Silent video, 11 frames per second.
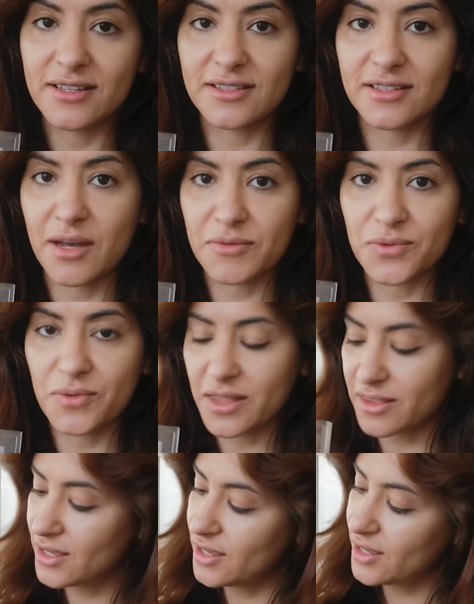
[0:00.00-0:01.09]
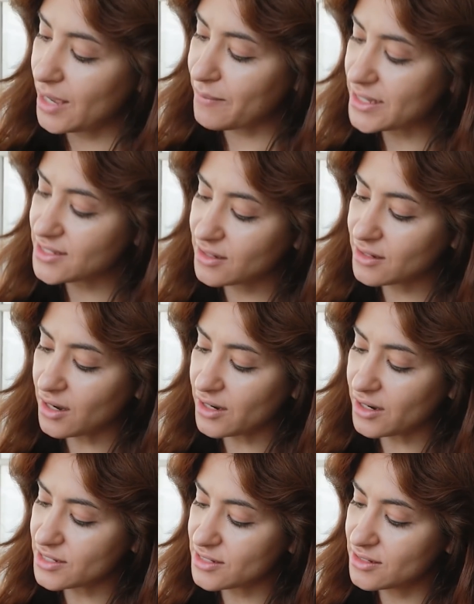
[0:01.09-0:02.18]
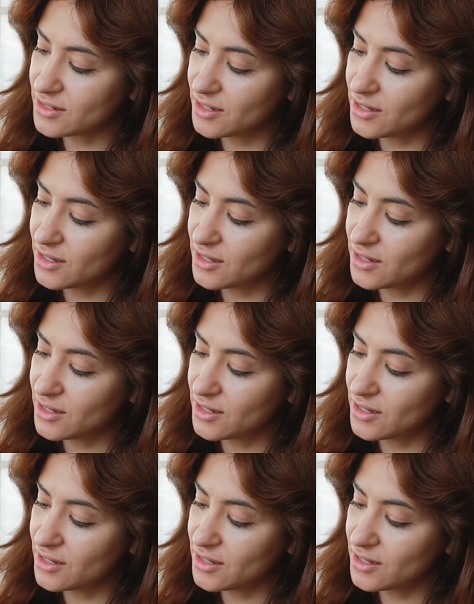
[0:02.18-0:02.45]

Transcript: It comes with amazing colors,